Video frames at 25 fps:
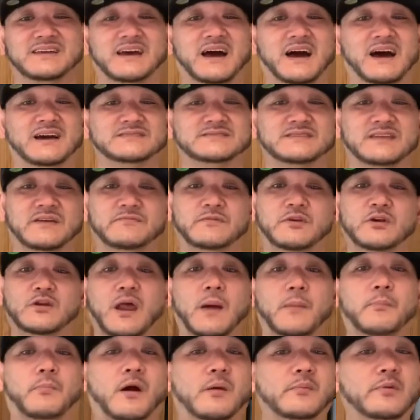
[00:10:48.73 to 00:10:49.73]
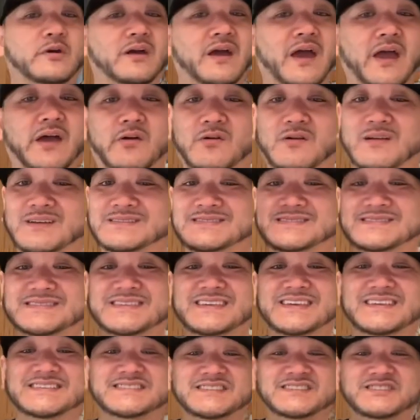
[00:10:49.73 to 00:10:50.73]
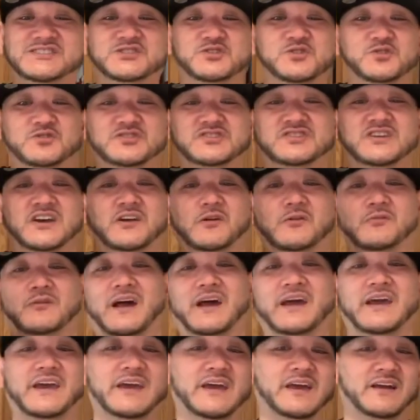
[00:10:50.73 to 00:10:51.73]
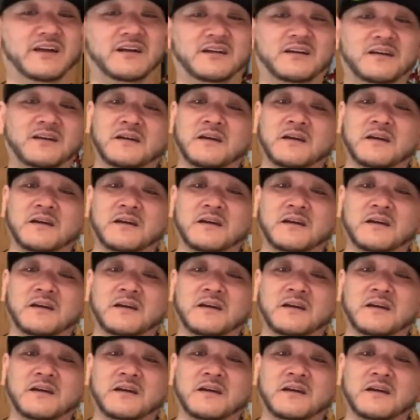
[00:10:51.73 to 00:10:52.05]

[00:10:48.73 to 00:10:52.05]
guys, if you like barbecue angling, this is your channel right here.